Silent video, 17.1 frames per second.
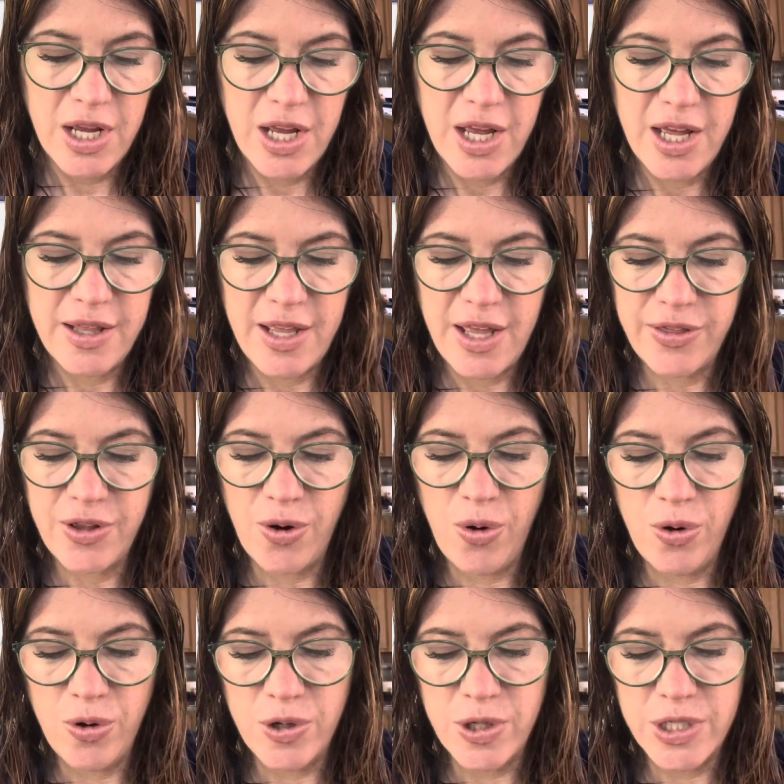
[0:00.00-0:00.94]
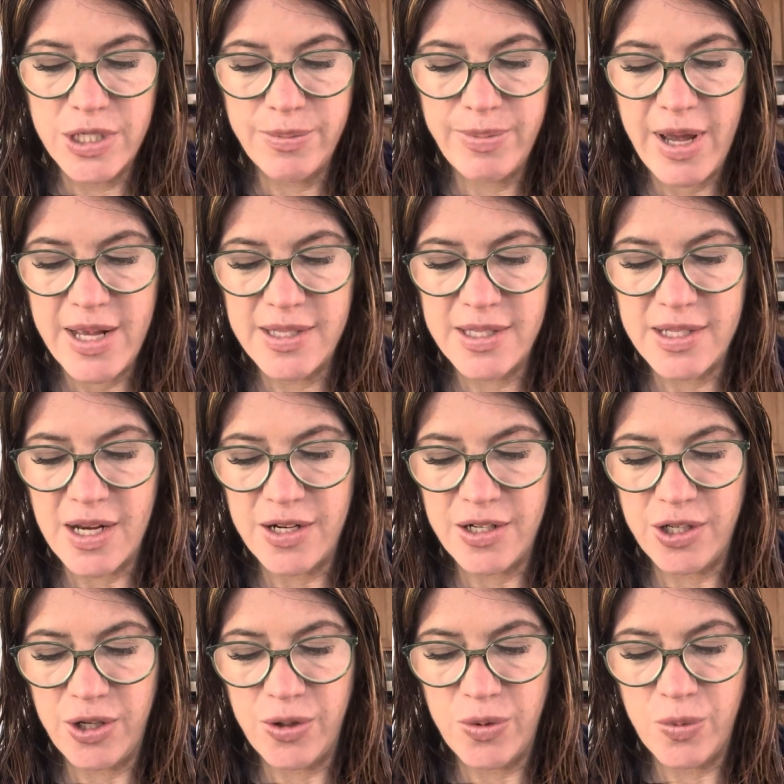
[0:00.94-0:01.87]
and that the whole depends on
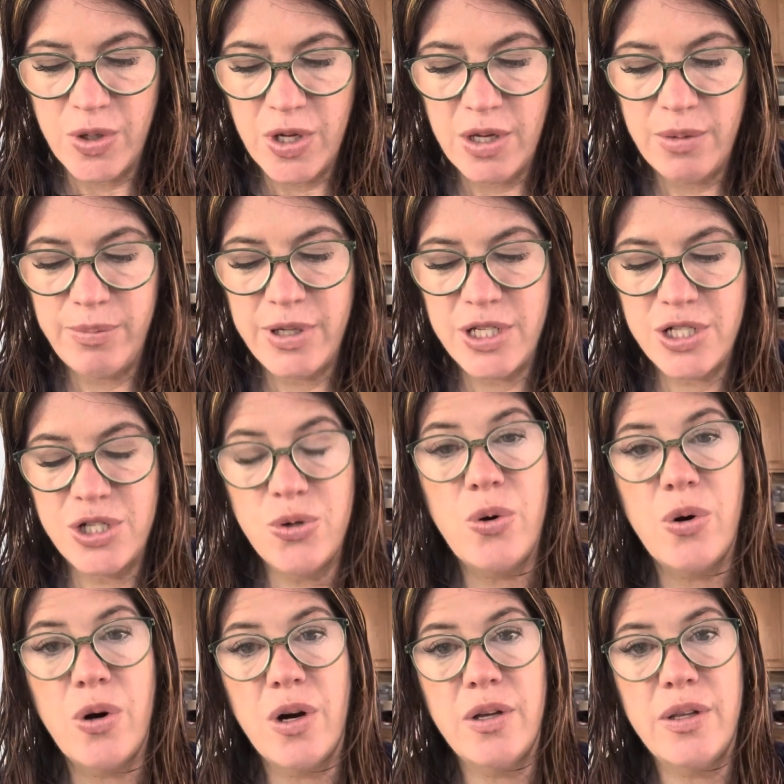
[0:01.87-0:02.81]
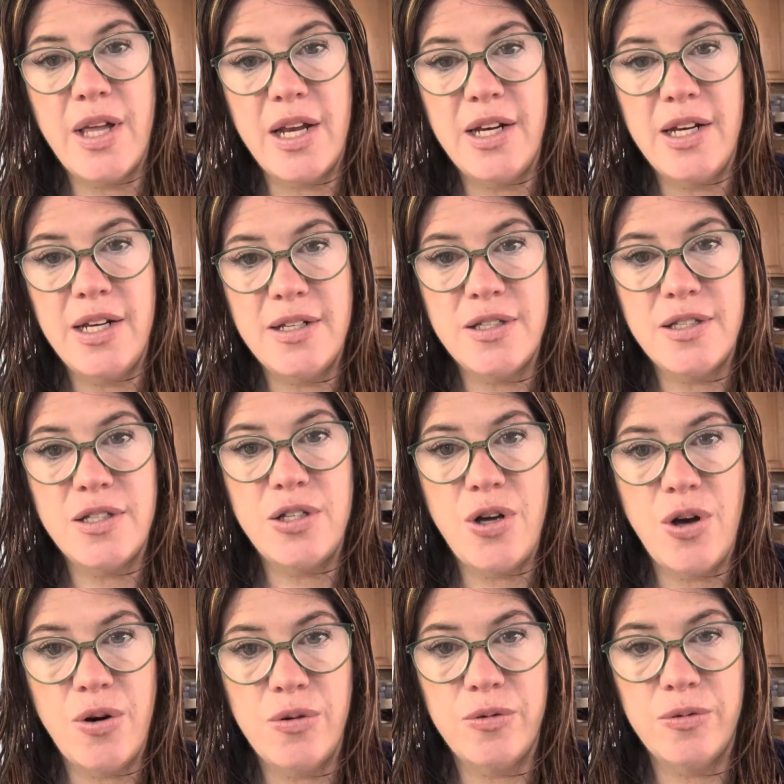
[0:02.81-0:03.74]
you, be sure that it is
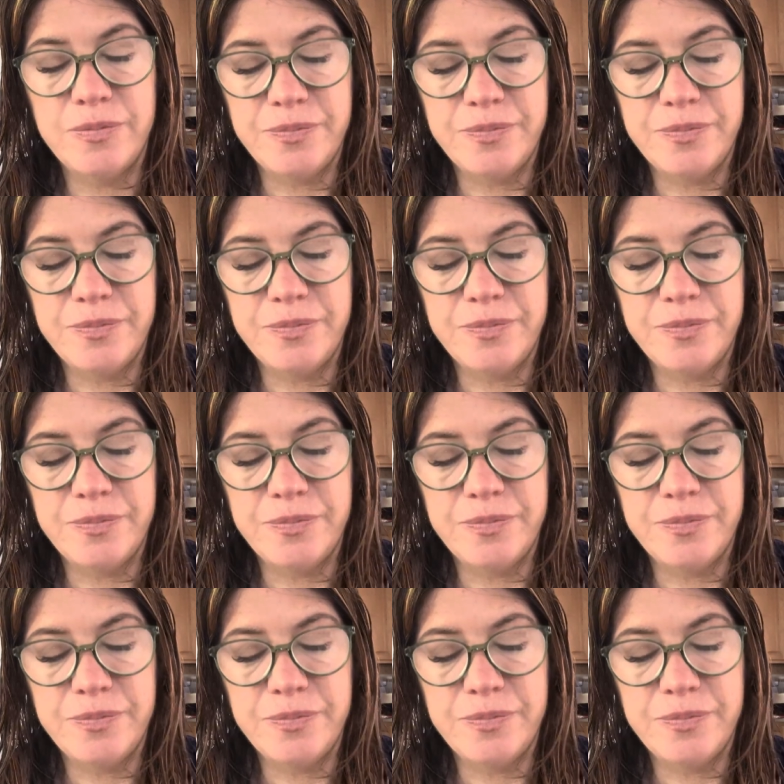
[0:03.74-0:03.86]
so.